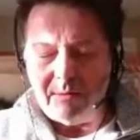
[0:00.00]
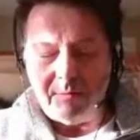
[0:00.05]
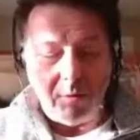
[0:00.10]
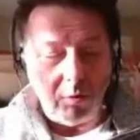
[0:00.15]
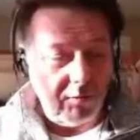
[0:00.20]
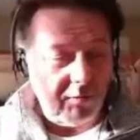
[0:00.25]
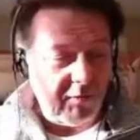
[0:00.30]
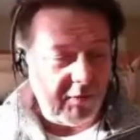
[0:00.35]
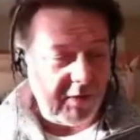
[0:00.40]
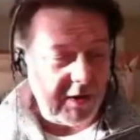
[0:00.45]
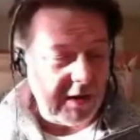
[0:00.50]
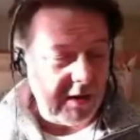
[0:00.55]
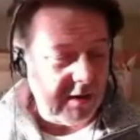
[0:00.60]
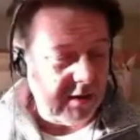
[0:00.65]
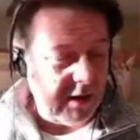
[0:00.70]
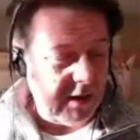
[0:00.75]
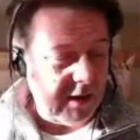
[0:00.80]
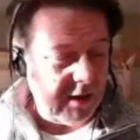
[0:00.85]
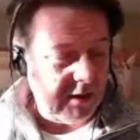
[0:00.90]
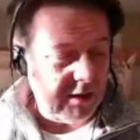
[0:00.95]
my old
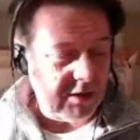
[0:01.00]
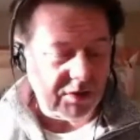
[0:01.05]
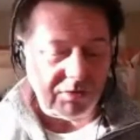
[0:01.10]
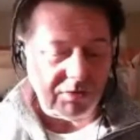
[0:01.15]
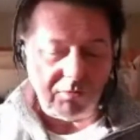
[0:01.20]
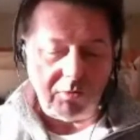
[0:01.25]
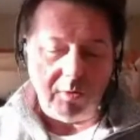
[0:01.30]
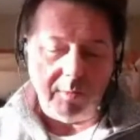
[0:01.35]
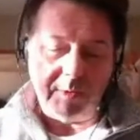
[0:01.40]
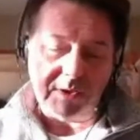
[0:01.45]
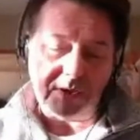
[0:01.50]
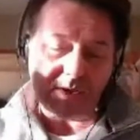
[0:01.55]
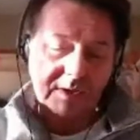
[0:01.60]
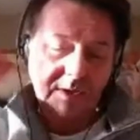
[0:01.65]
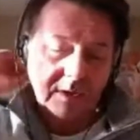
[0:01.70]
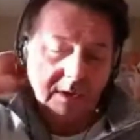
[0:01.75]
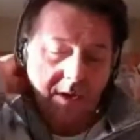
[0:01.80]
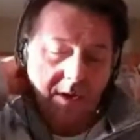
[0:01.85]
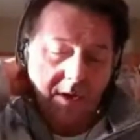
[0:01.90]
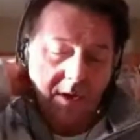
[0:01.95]
friend Angus
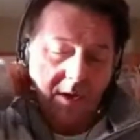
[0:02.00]
Robertson.